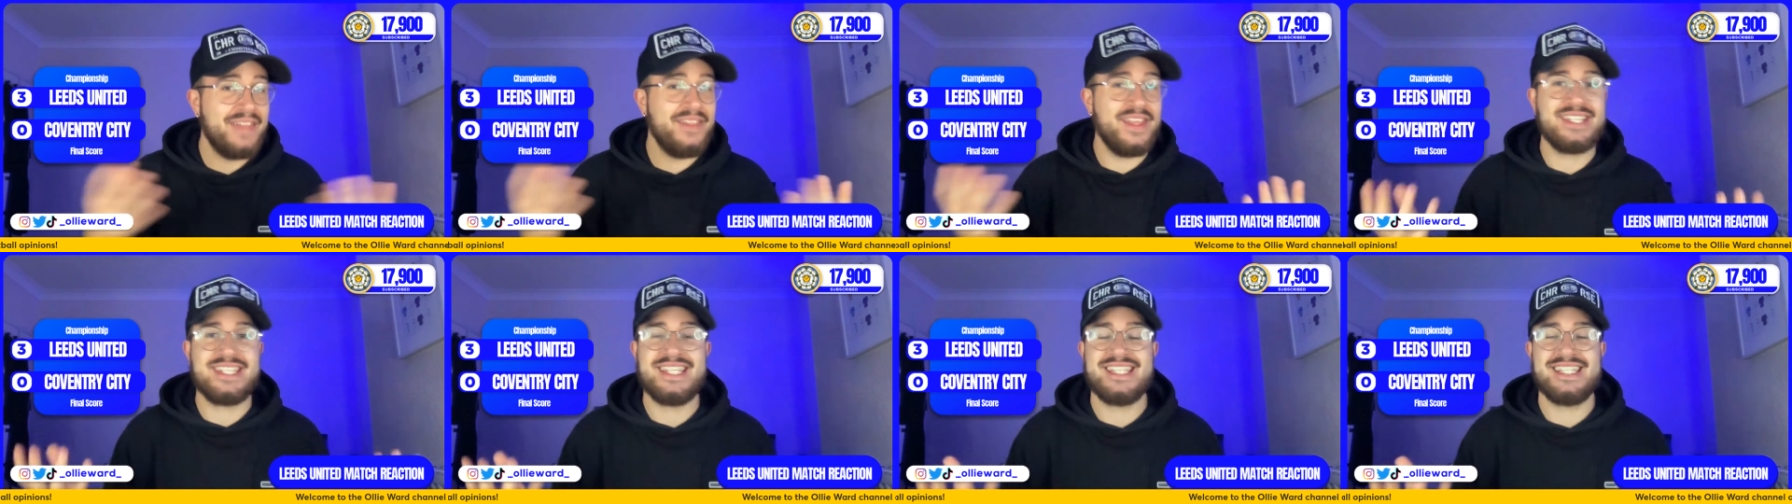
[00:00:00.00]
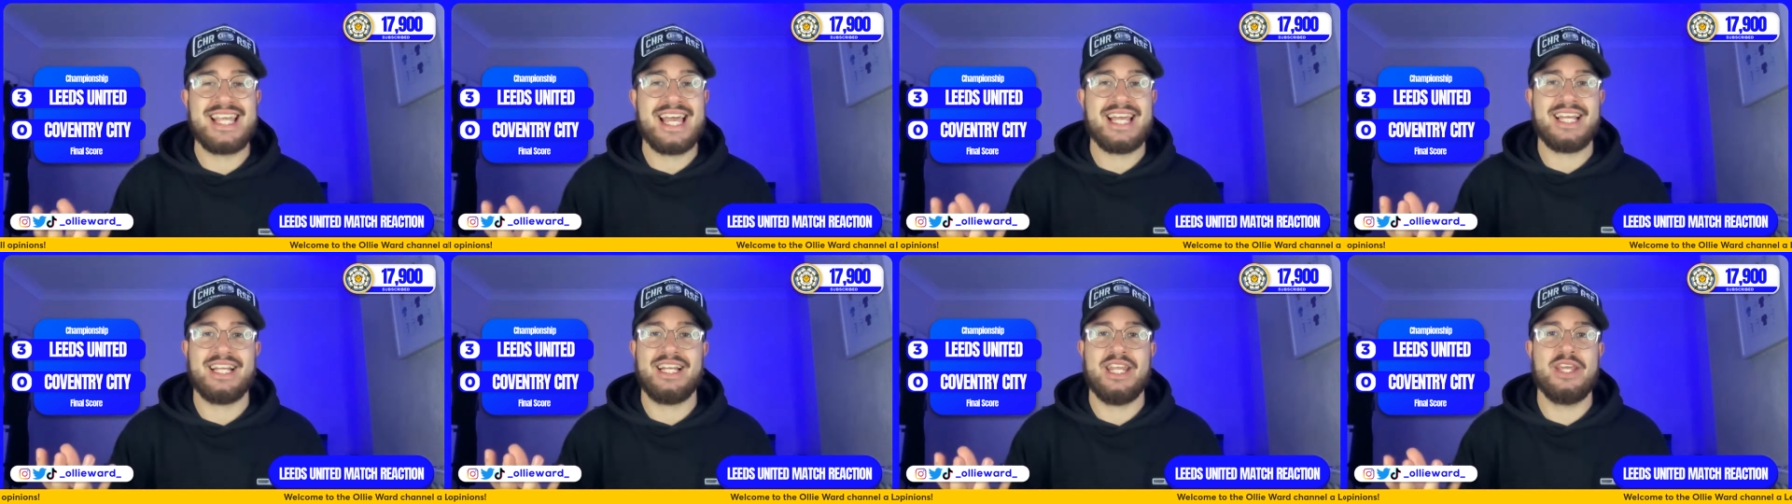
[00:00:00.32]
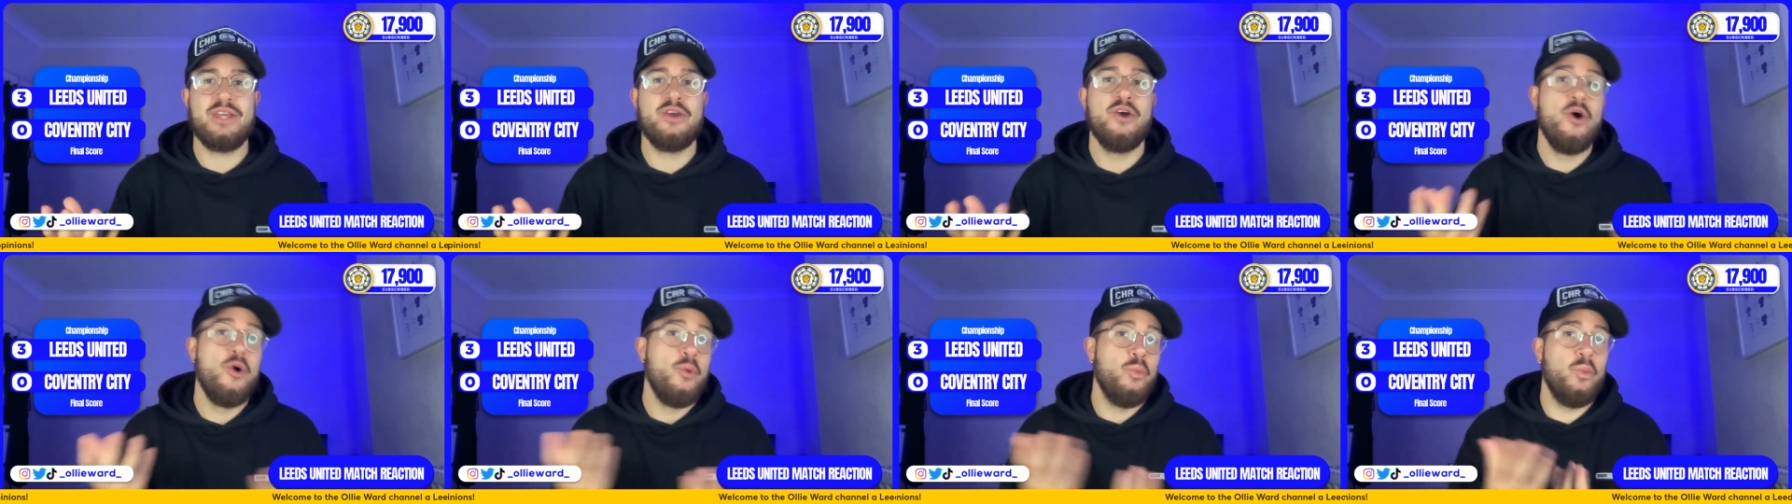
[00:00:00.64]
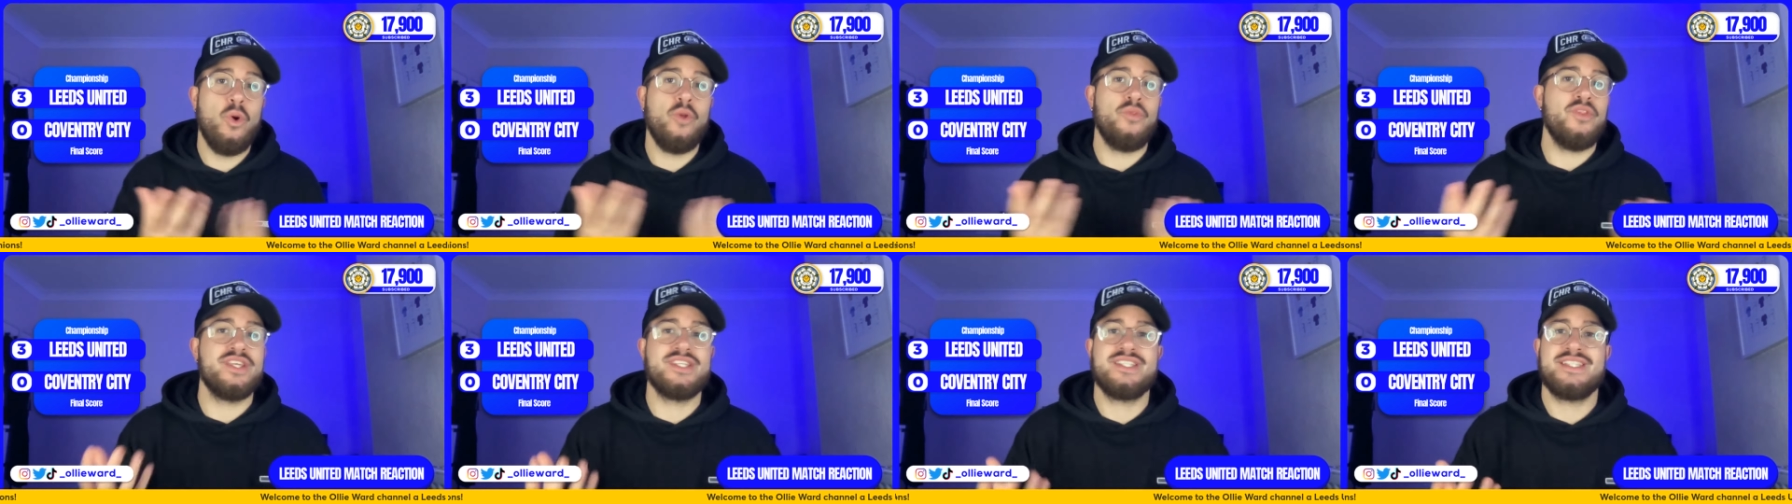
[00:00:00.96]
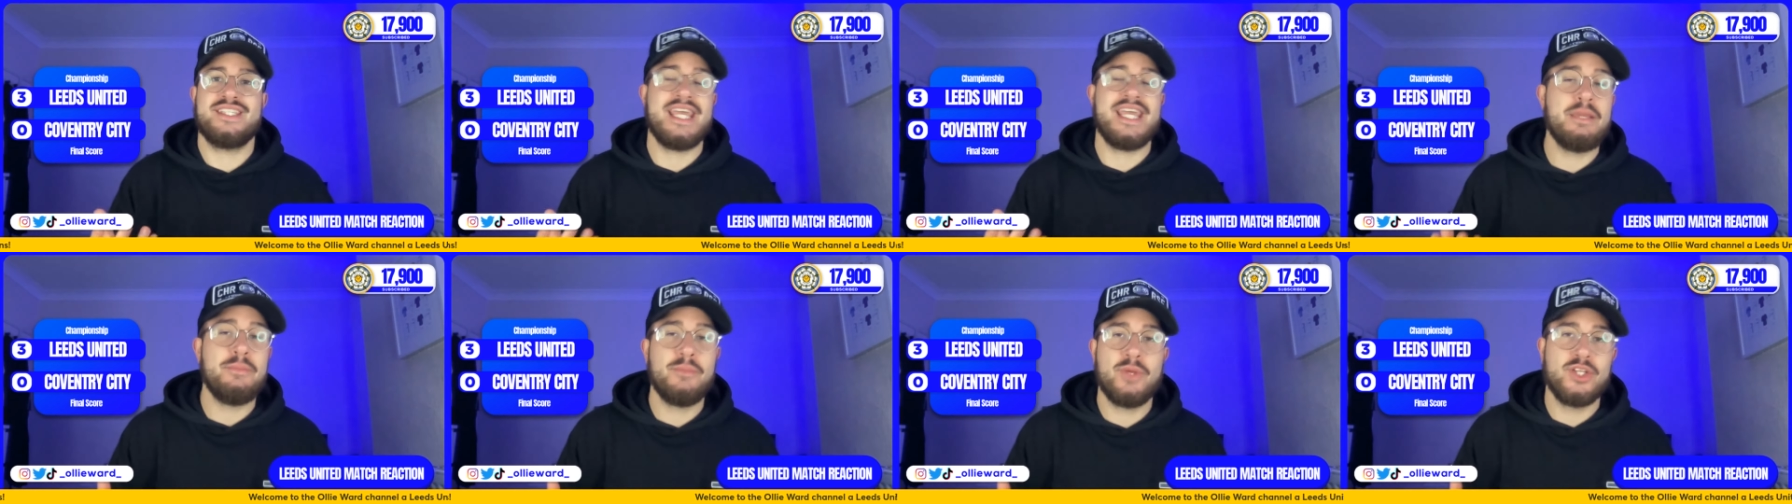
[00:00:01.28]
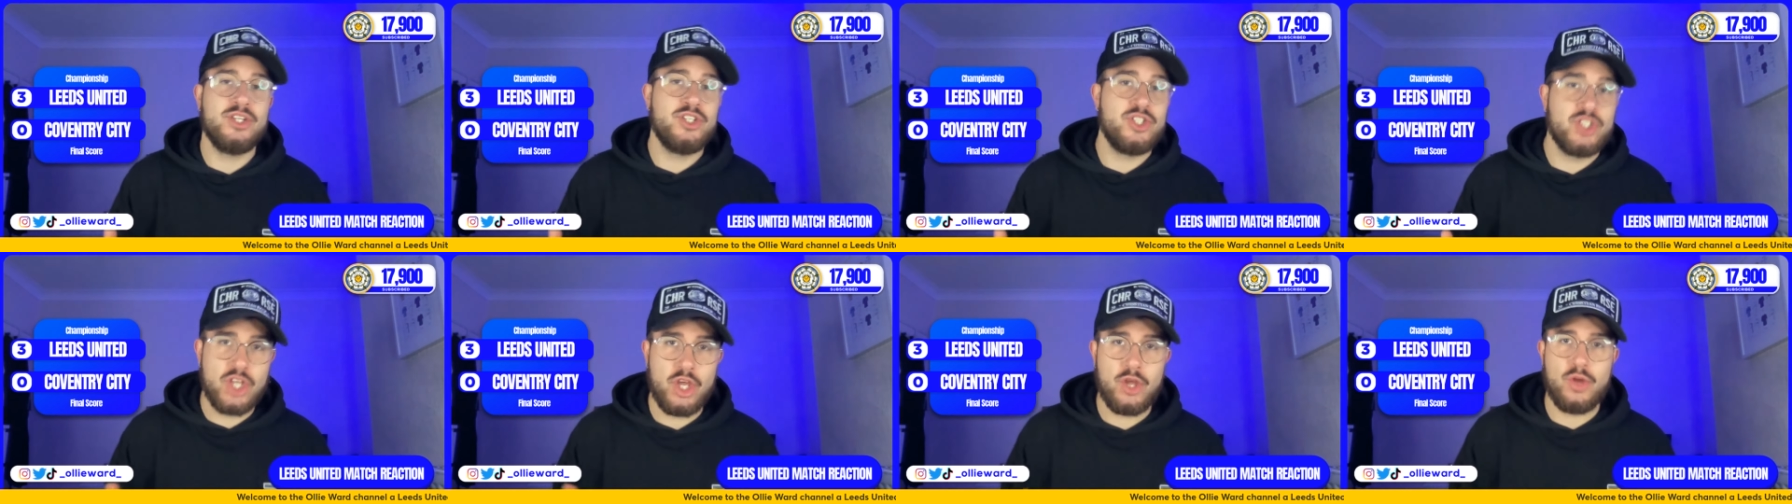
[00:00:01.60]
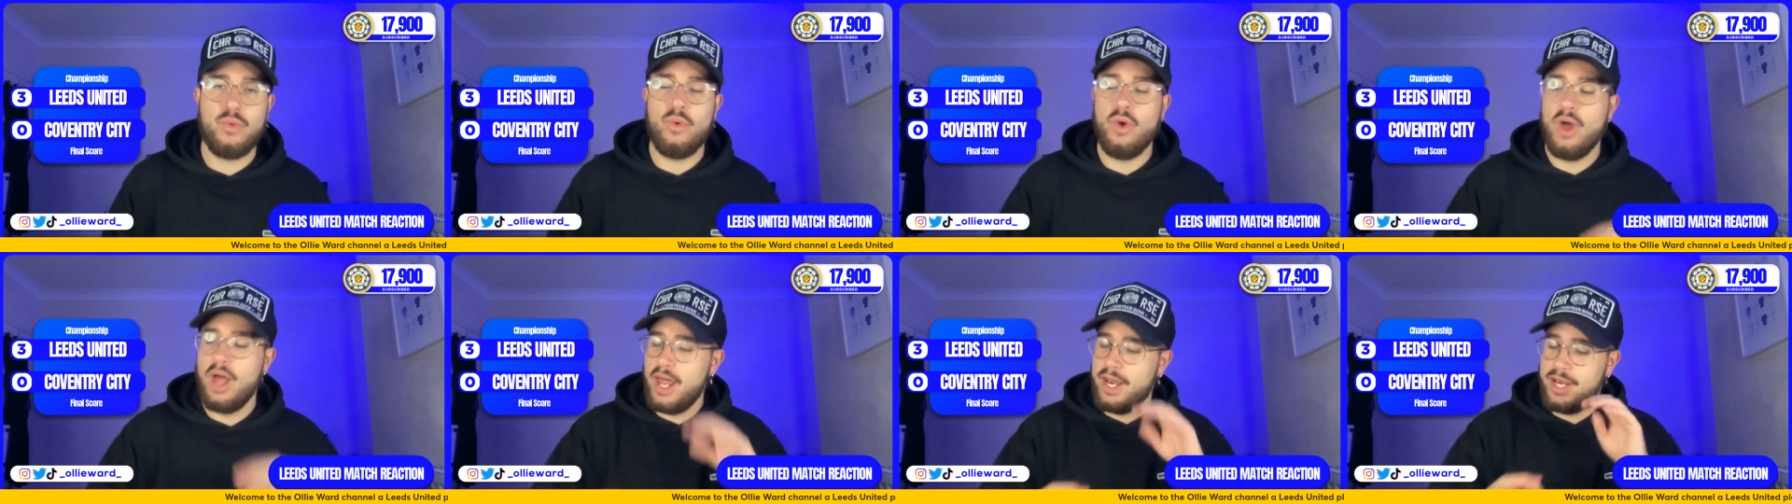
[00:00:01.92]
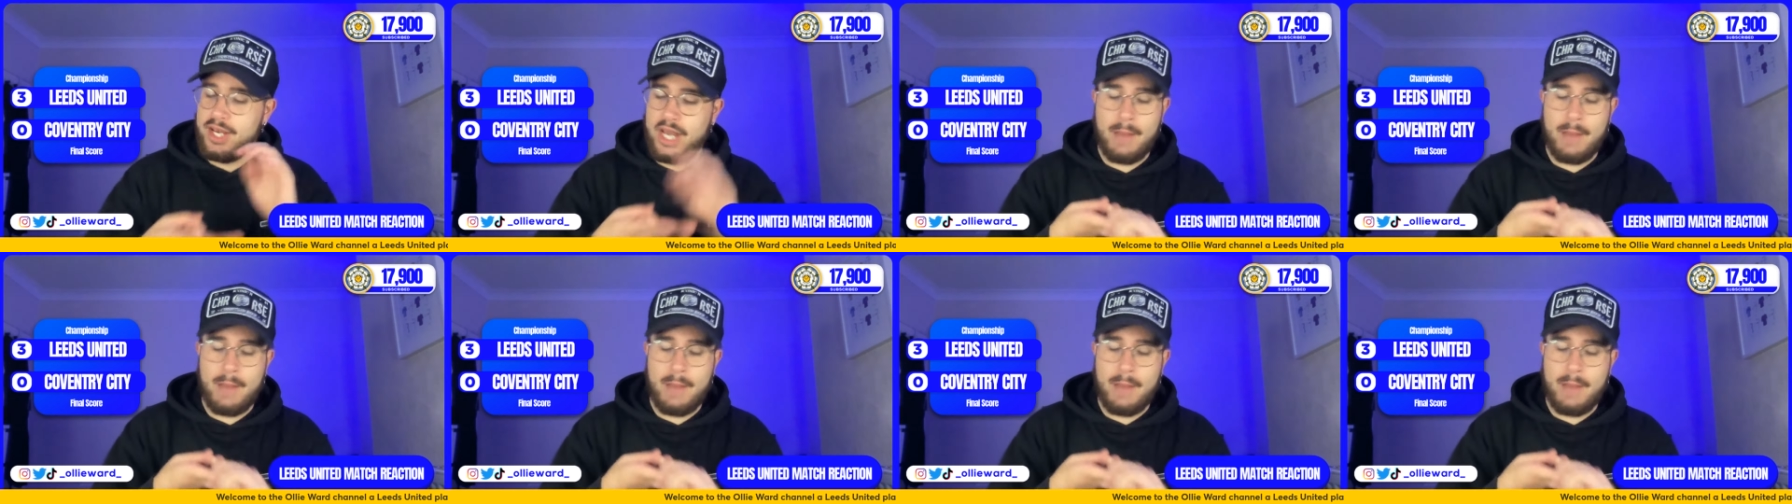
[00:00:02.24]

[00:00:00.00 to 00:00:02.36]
And that's exactly what this team can do.